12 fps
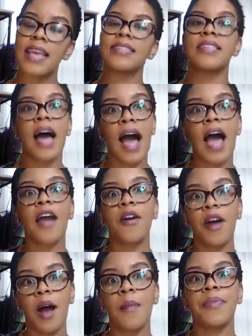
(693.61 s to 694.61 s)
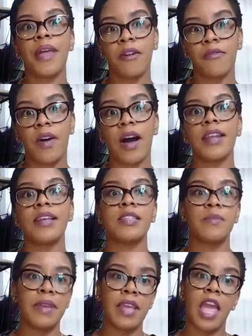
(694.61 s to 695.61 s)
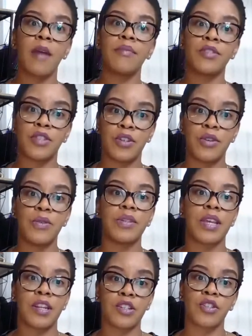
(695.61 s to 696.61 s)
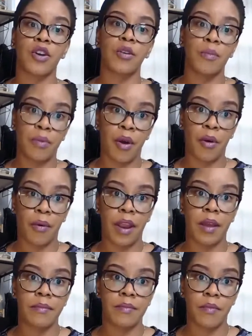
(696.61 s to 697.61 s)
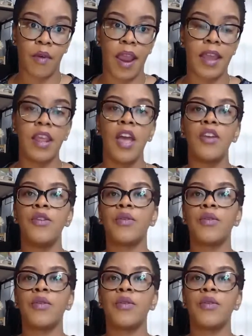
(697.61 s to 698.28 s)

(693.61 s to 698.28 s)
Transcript: is the higher up that font is being able to use in a certain program, right?